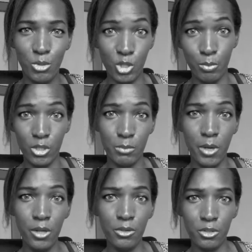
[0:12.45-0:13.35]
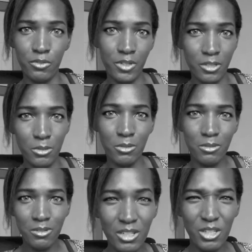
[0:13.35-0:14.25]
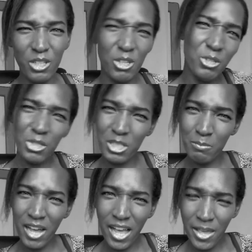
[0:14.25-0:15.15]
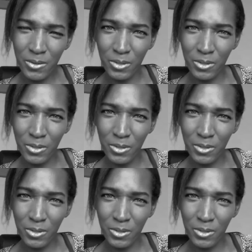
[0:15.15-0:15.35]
"You should put a smile on your face. You should smile,